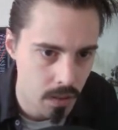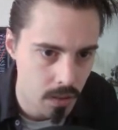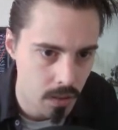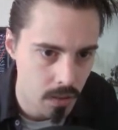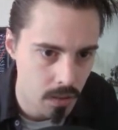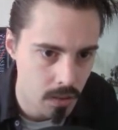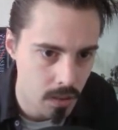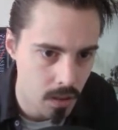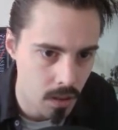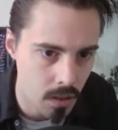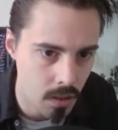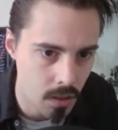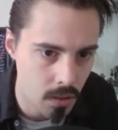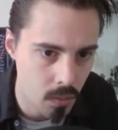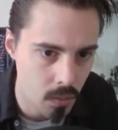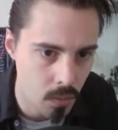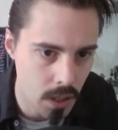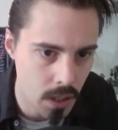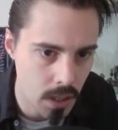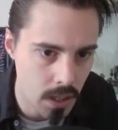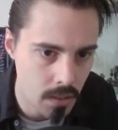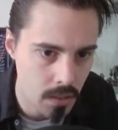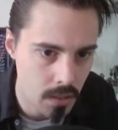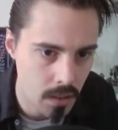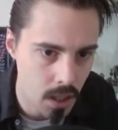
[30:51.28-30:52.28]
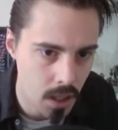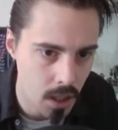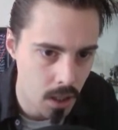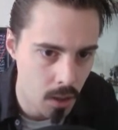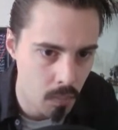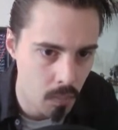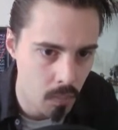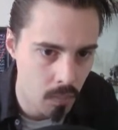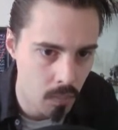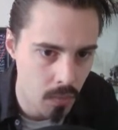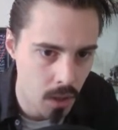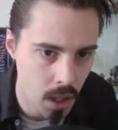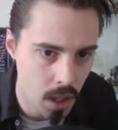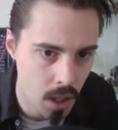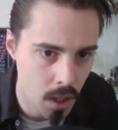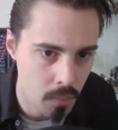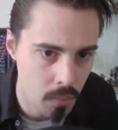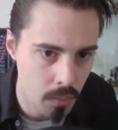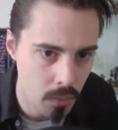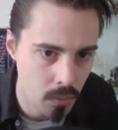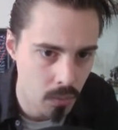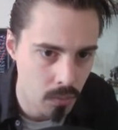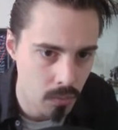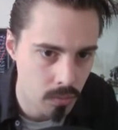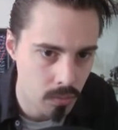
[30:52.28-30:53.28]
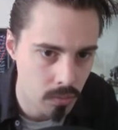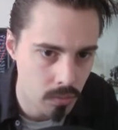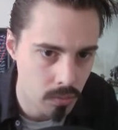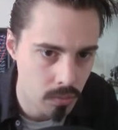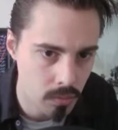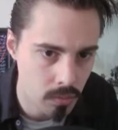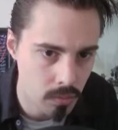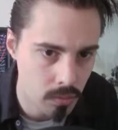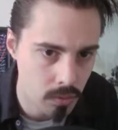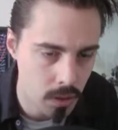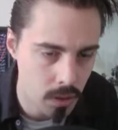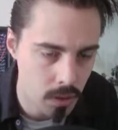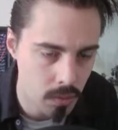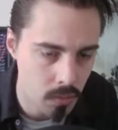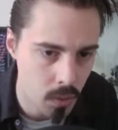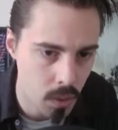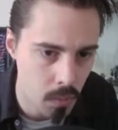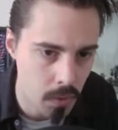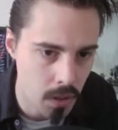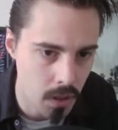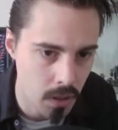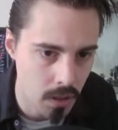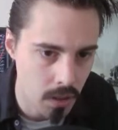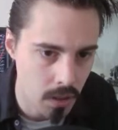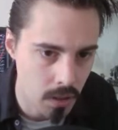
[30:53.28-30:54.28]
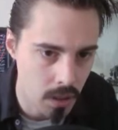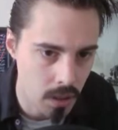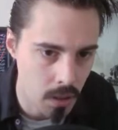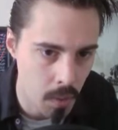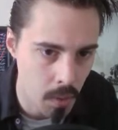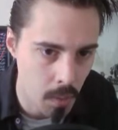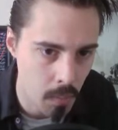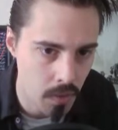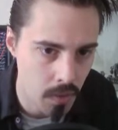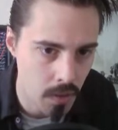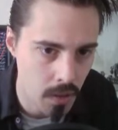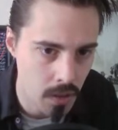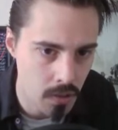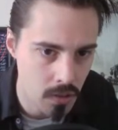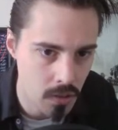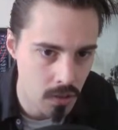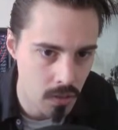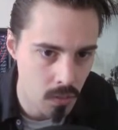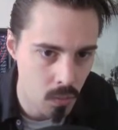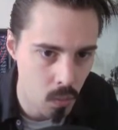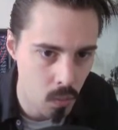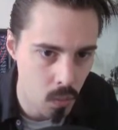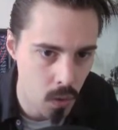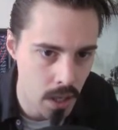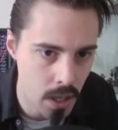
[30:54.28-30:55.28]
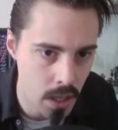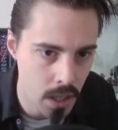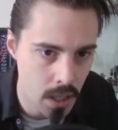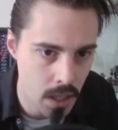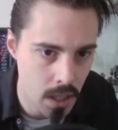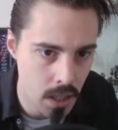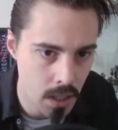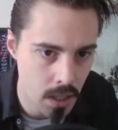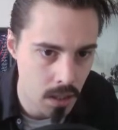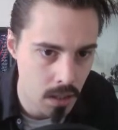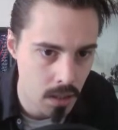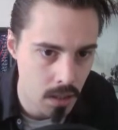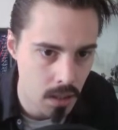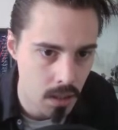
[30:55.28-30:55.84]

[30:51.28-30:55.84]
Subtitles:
So we need to come up. Ooh, what am I doing? Come up this way.